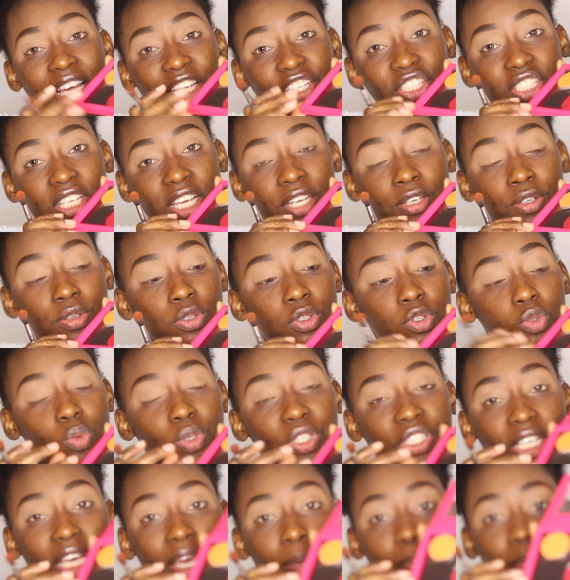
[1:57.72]
eyeshadows
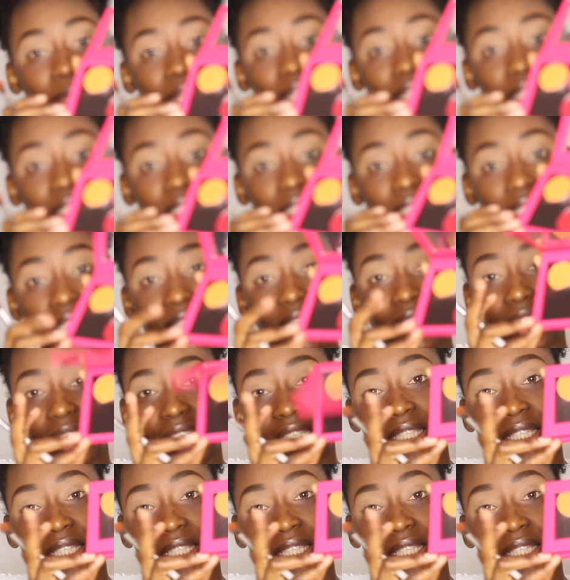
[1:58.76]
which I placed in